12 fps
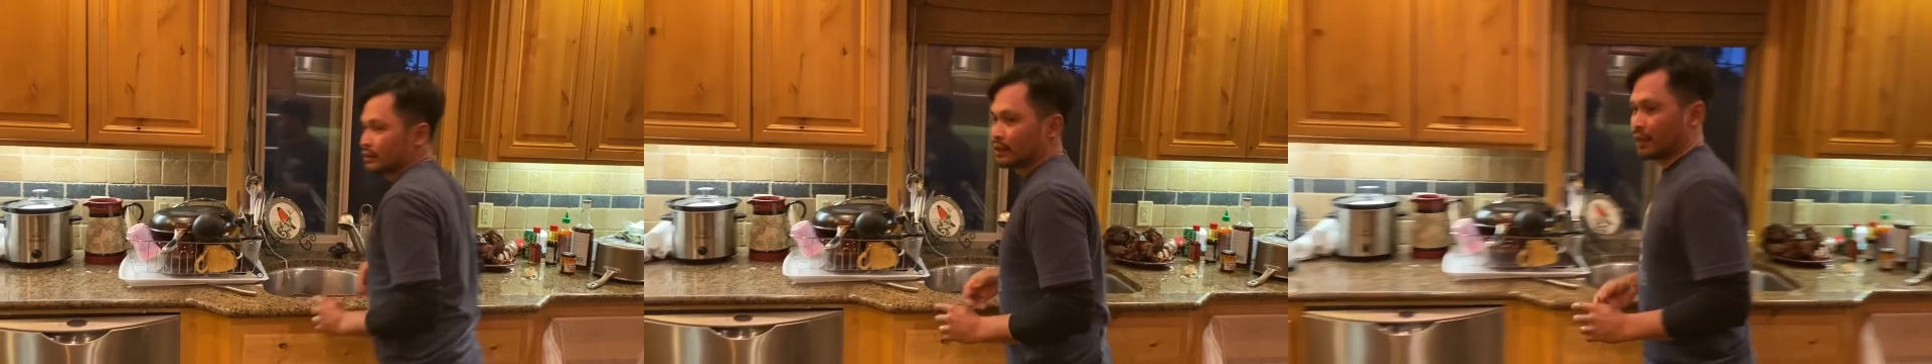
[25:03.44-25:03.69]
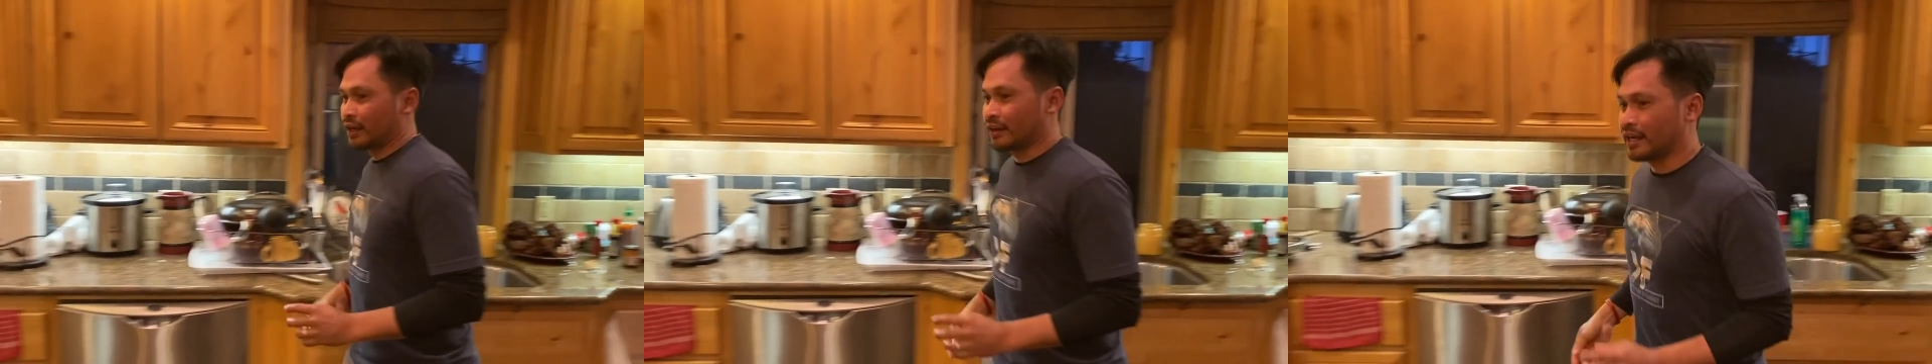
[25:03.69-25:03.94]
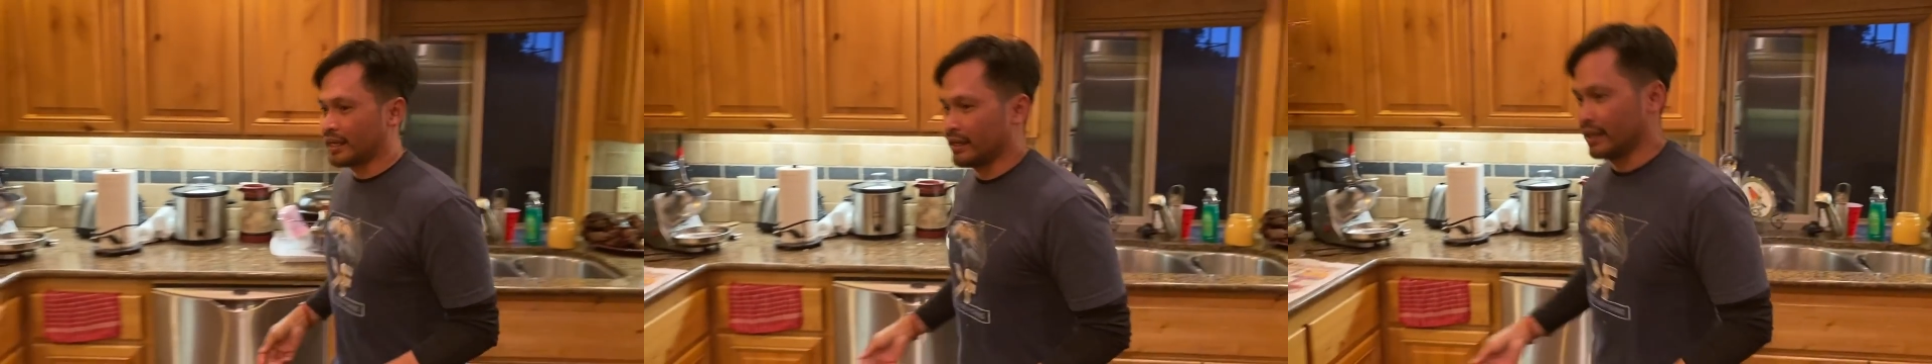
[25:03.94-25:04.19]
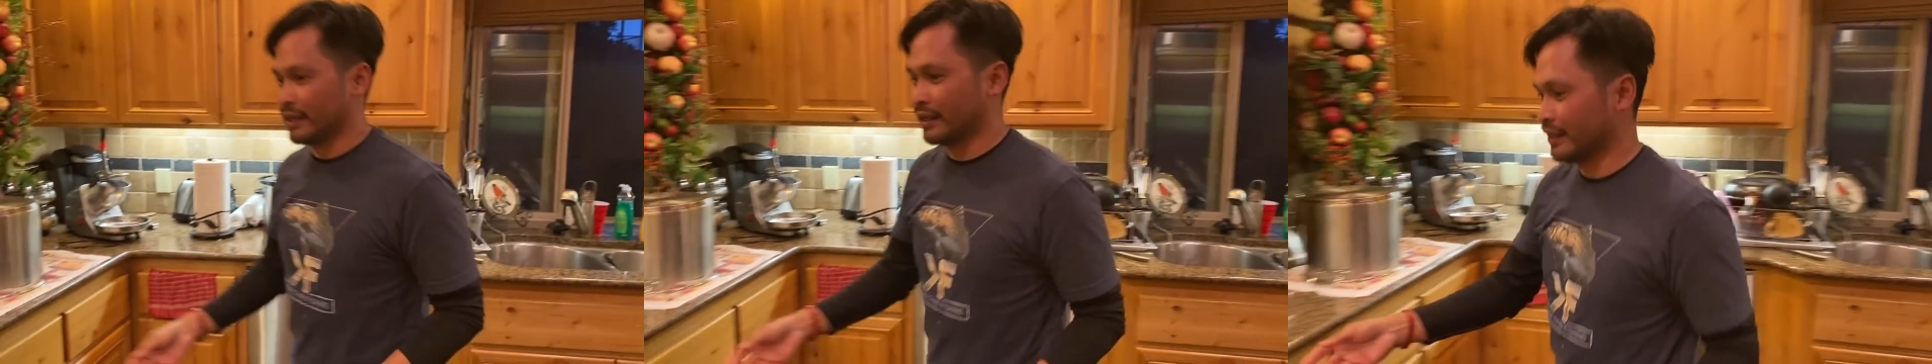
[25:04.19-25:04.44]
All right,
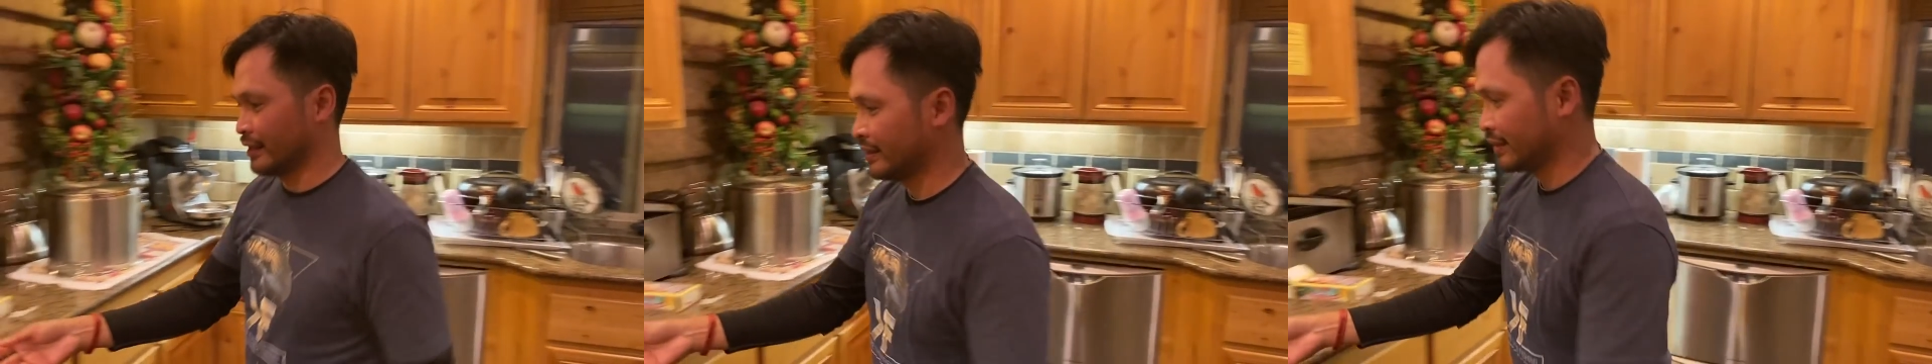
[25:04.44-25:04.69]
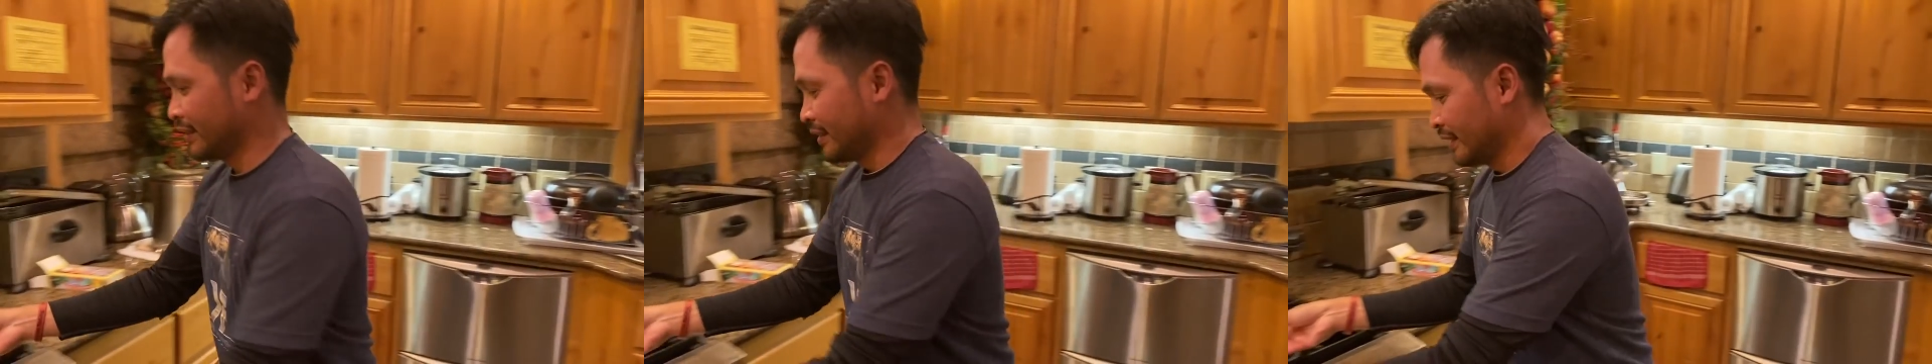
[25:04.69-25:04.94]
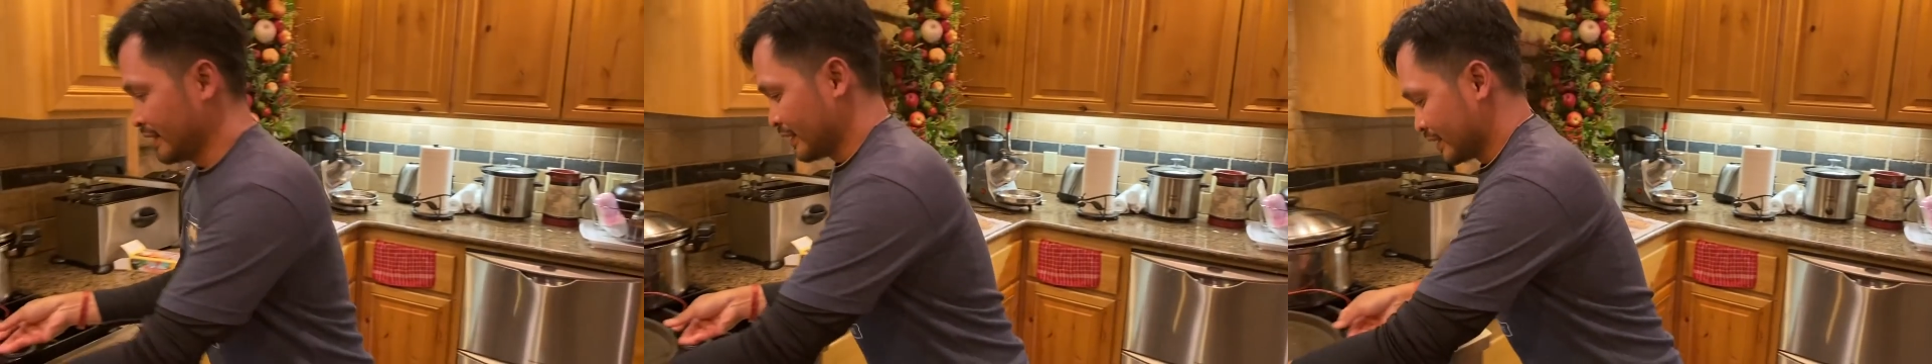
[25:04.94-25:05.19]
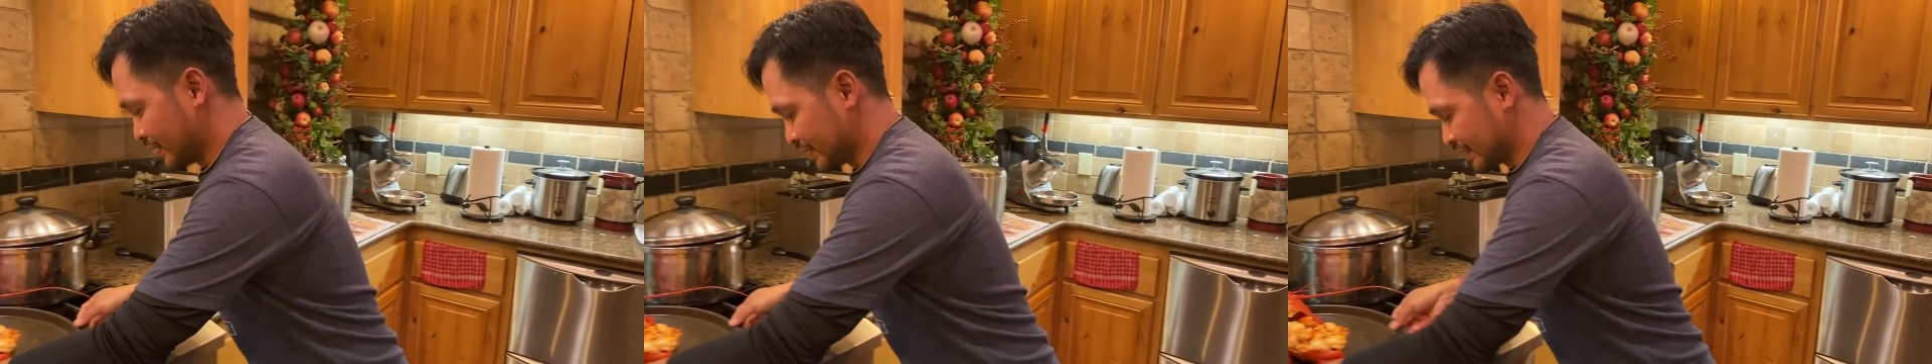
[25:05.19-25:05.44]

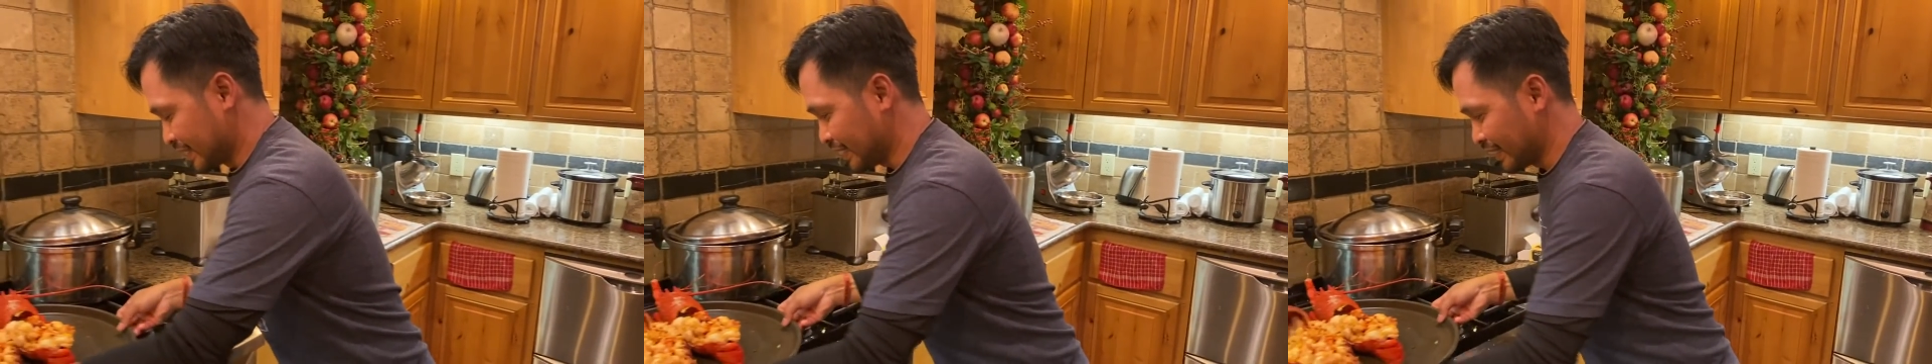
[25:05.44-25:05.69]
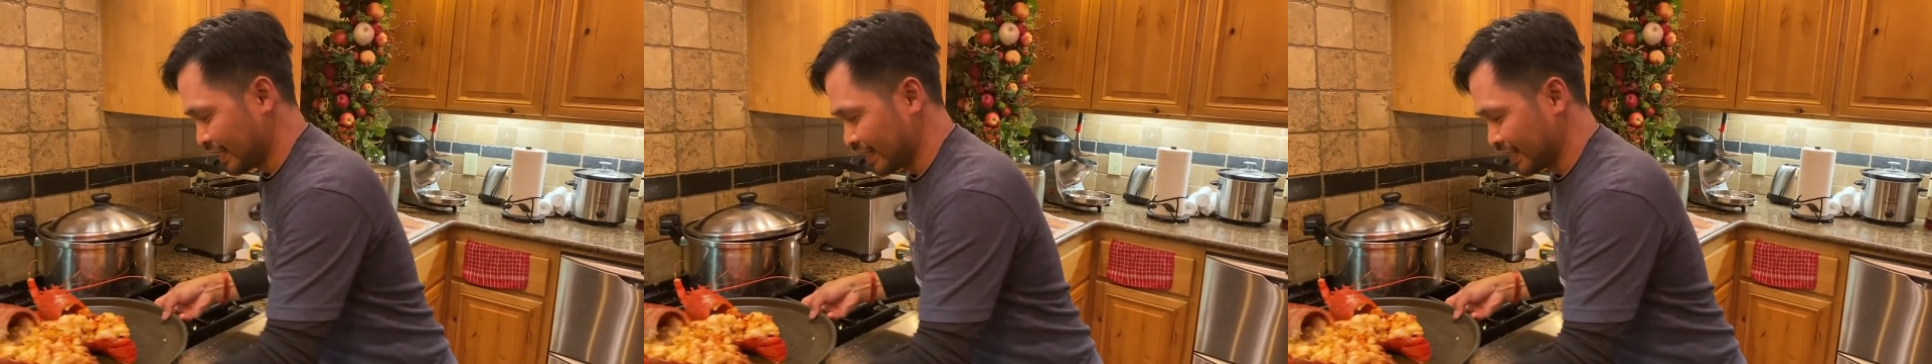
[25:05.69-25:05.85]
this is it.